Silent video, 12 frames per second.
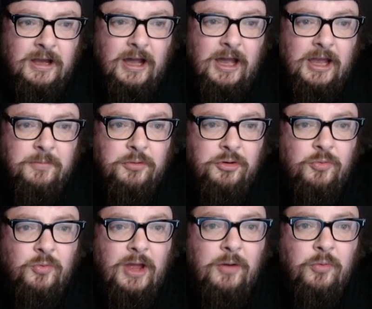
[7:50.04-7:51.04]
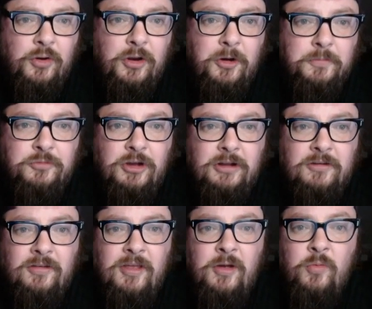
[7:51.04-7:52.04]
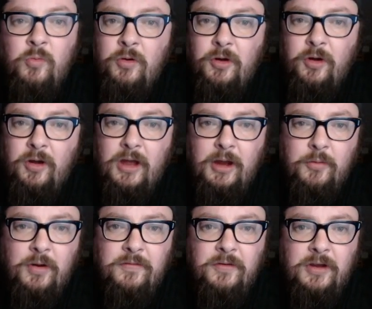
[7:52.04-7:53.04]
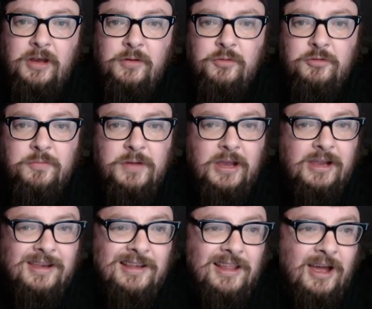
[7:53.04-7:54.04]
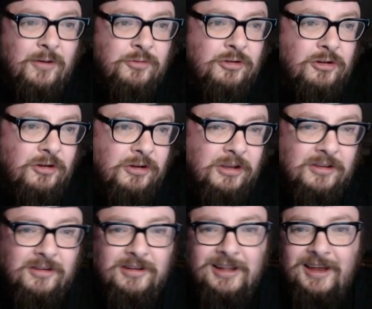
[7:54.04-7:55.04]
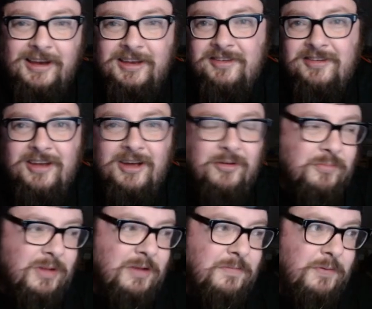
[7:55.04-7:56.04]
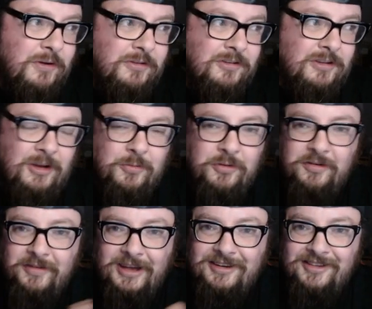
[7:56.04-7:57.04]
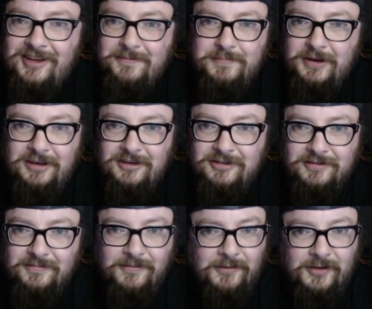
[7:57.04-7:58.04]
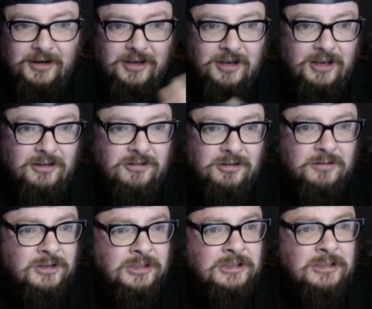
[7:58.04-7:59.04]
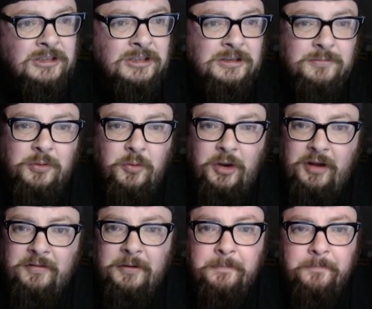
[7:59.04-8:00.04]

I am unaware what objects they were, however, it was making loud clanging sound. Me, personally, I wouldn't have added that bit. You don't fucking need to, but whatever.